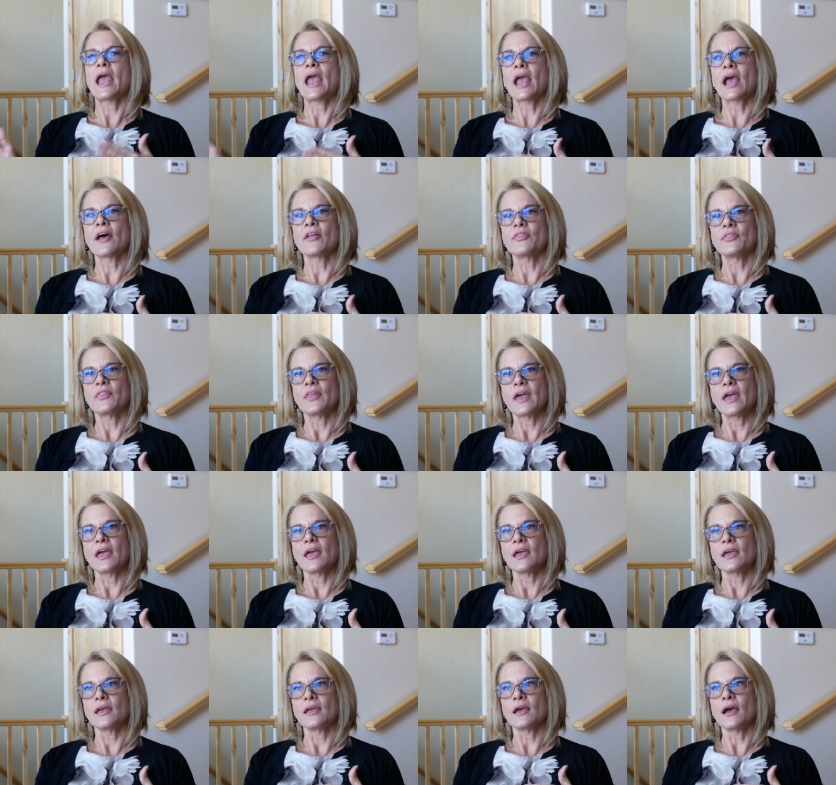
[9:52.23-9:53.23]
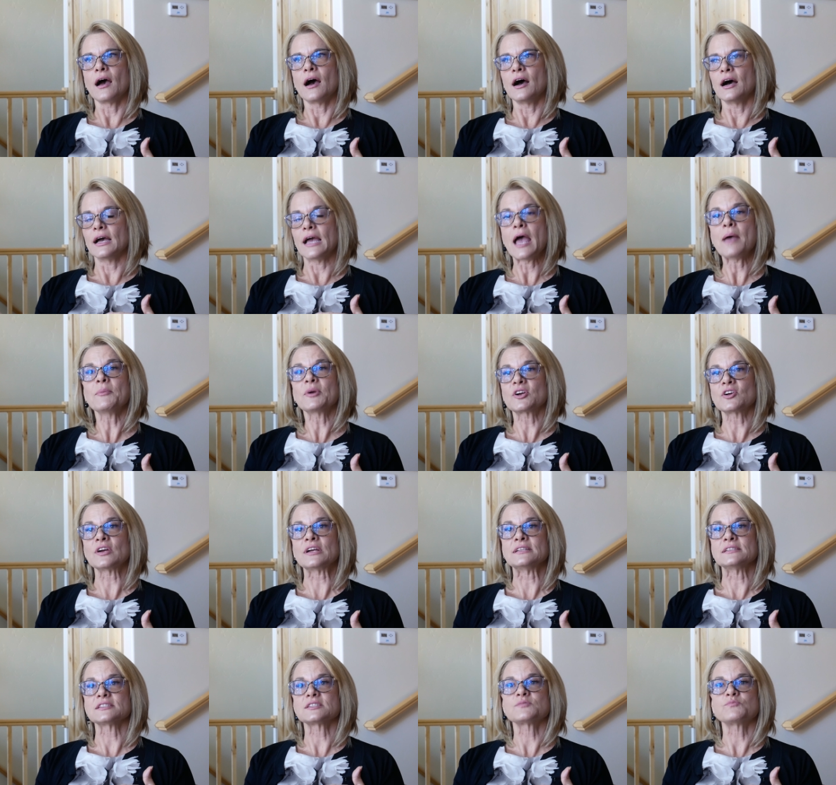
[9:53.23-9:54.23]
and they uh,
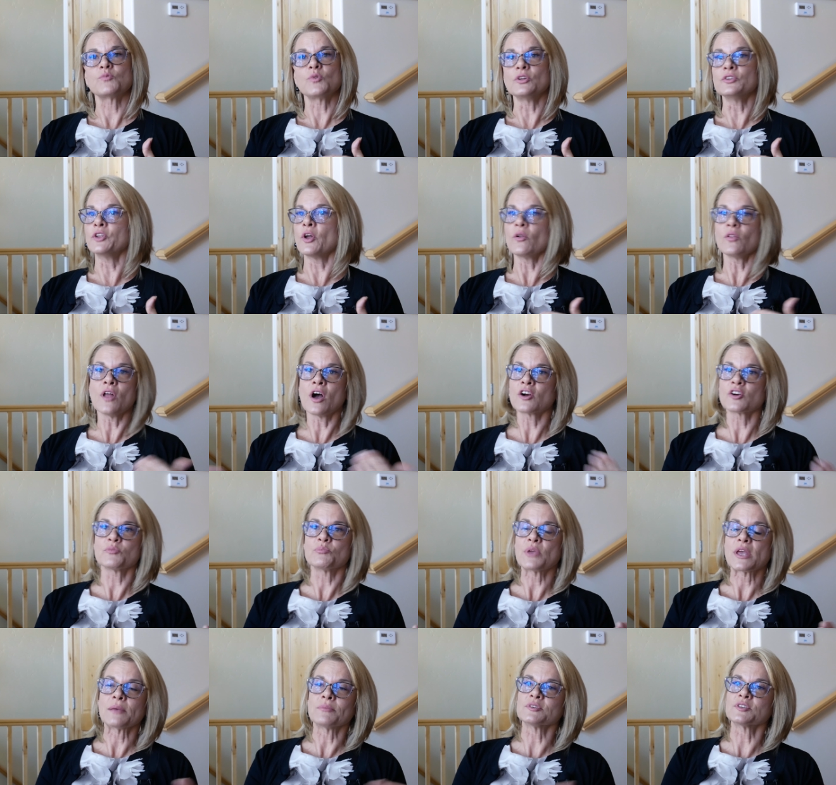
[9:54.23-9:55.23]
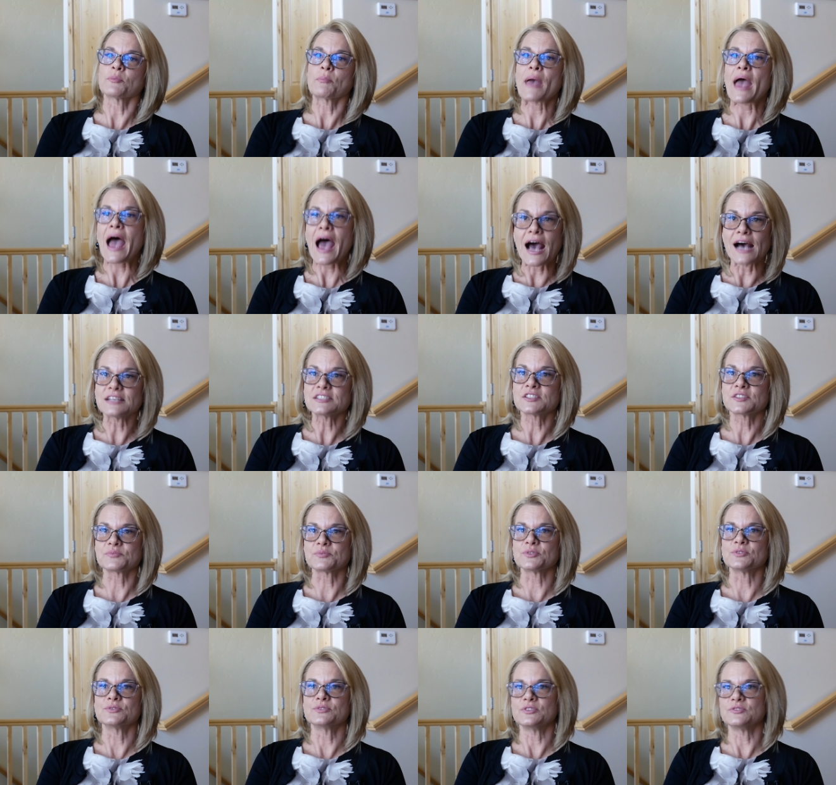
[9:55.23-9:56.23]
immigrants will no longer be able to pass
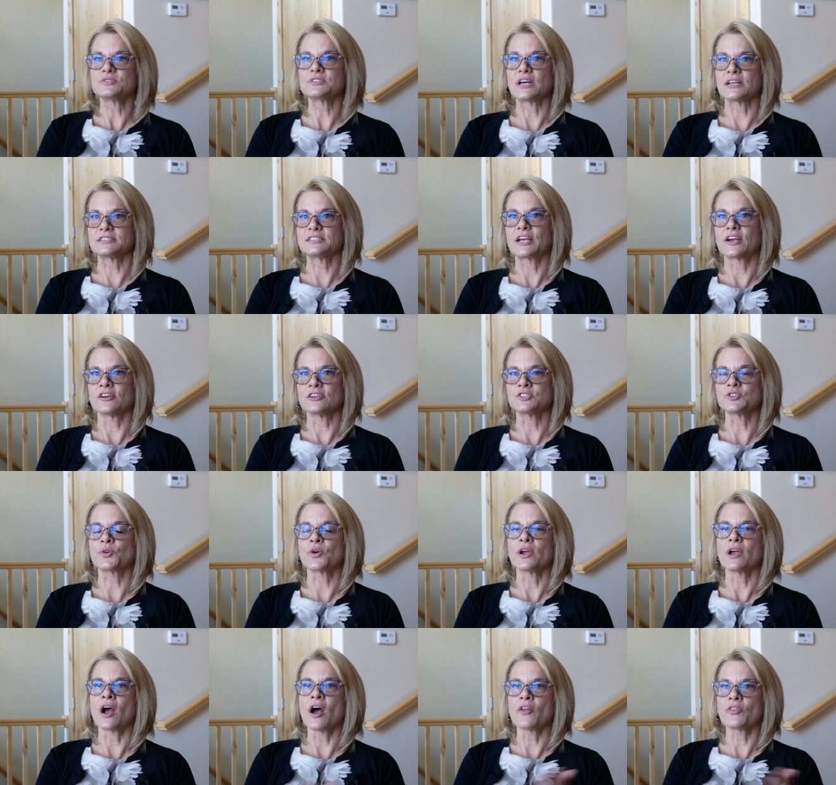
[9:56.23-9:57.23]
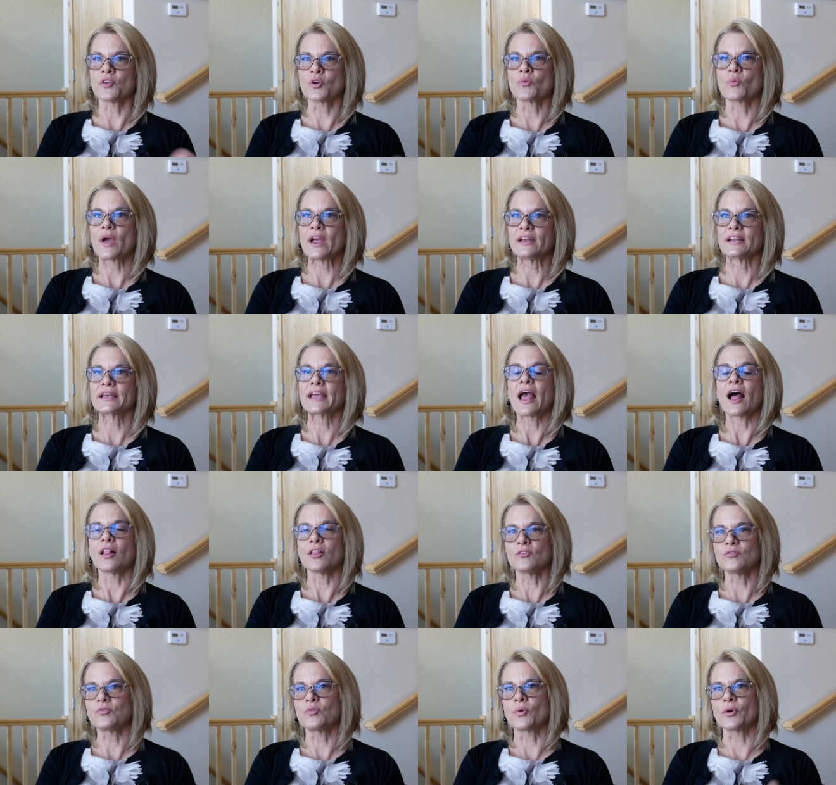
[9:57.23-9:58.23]
through Utah Territory on their way to
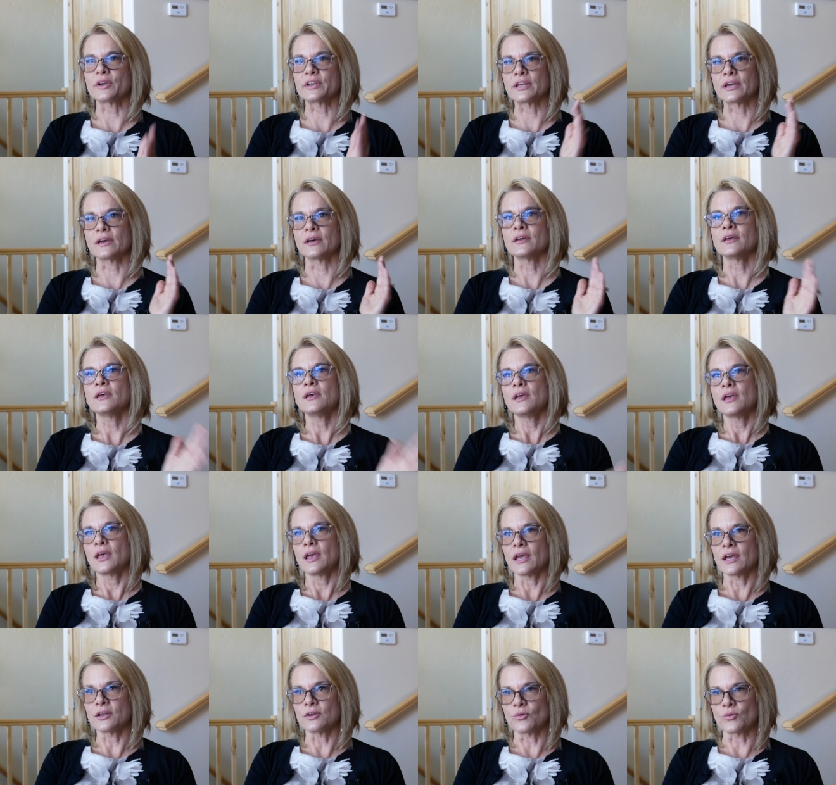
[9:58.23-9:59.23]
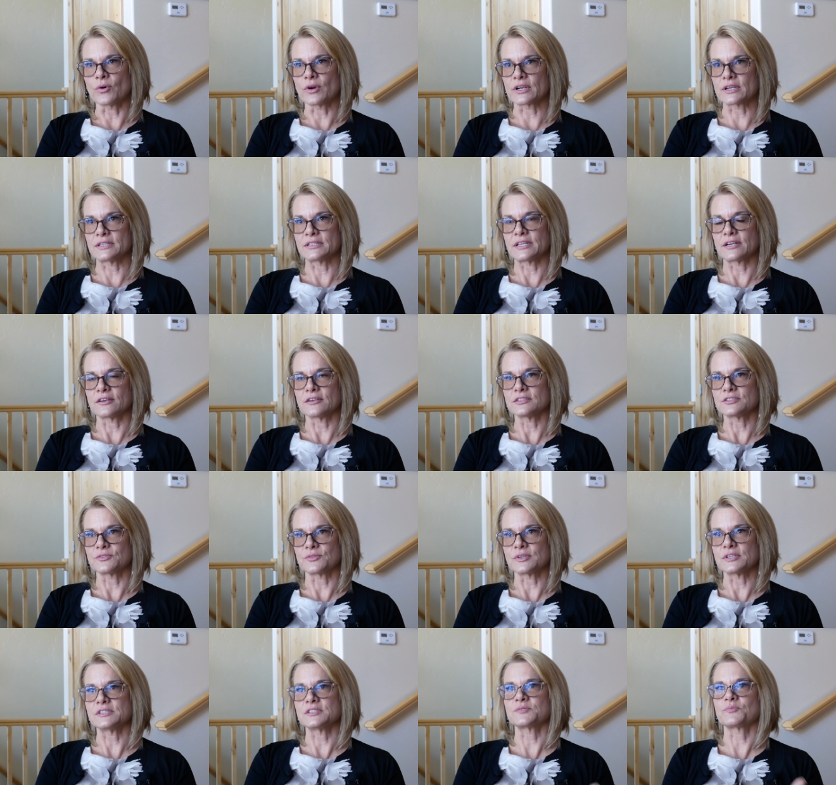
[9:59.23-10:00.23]
California and Oregon
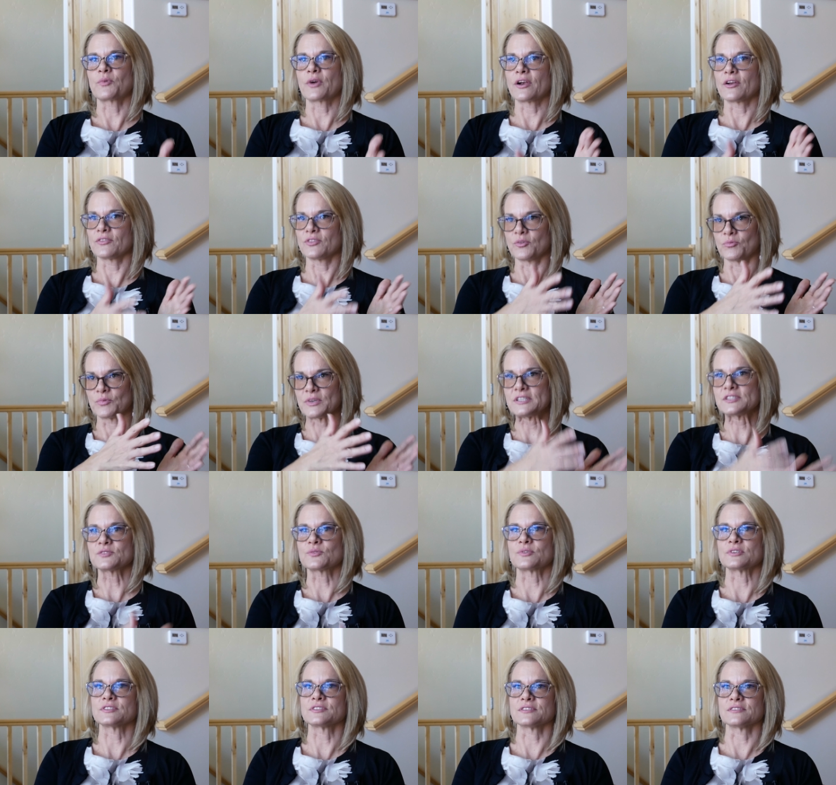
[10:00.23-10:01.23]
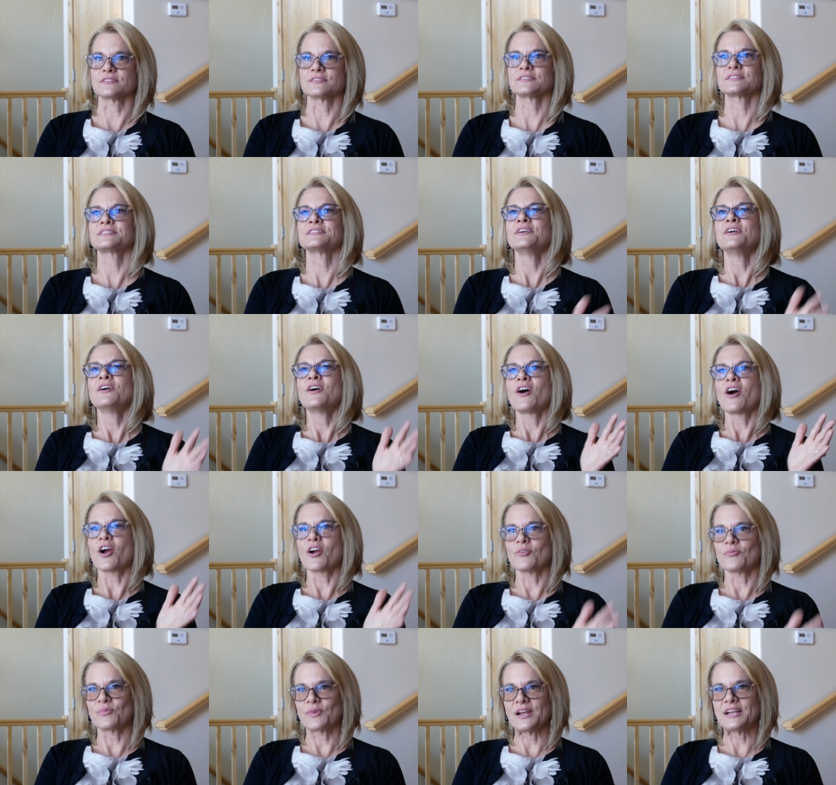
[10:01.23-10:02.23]
territories, where the resources
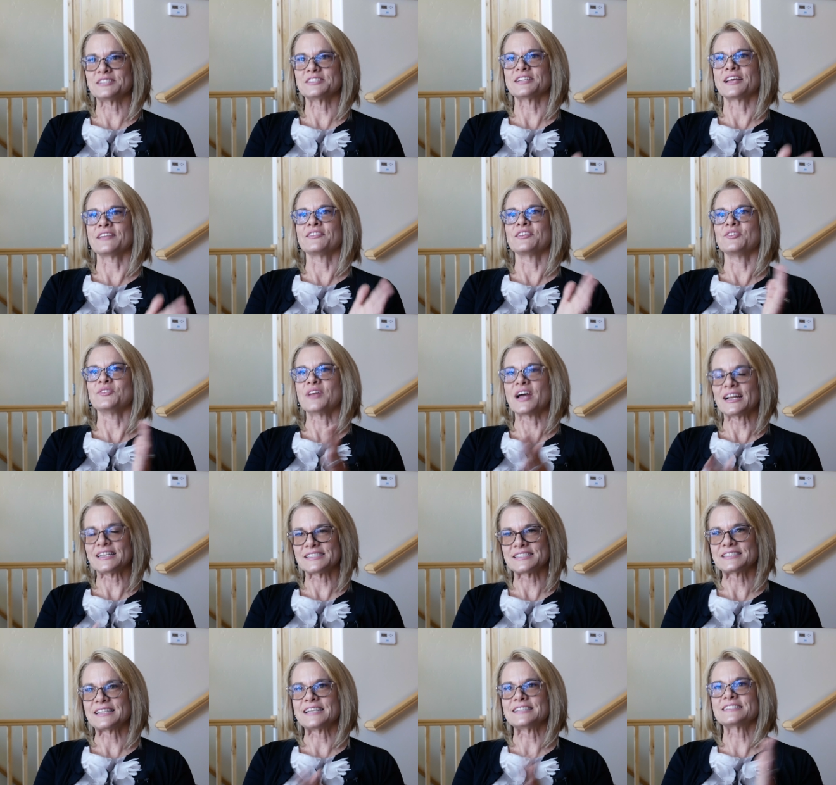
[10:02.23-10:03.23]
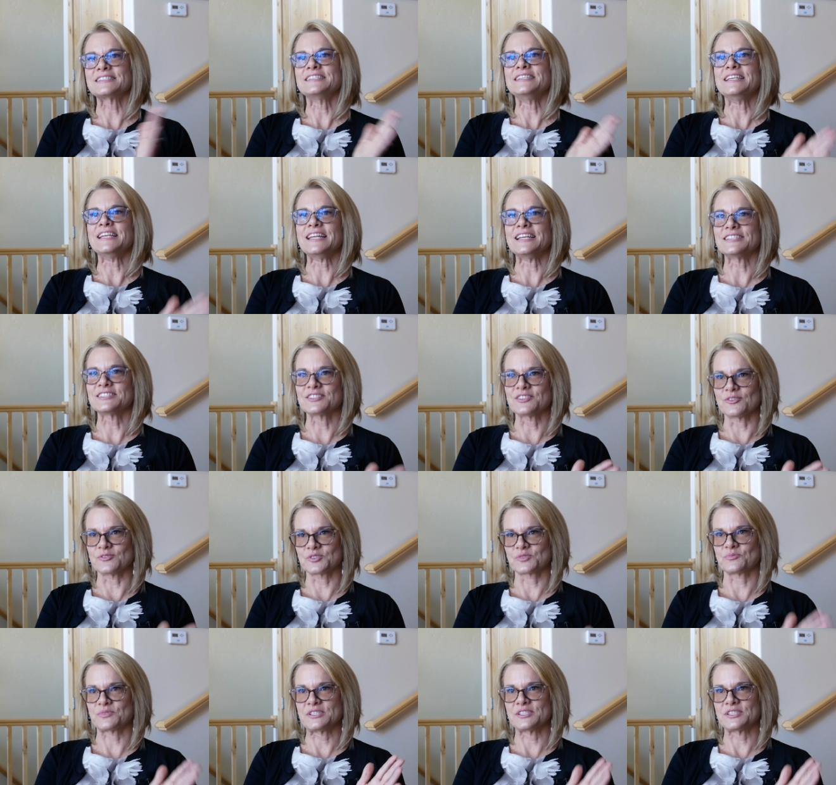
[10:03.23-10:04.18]
are rich, and the United States needs those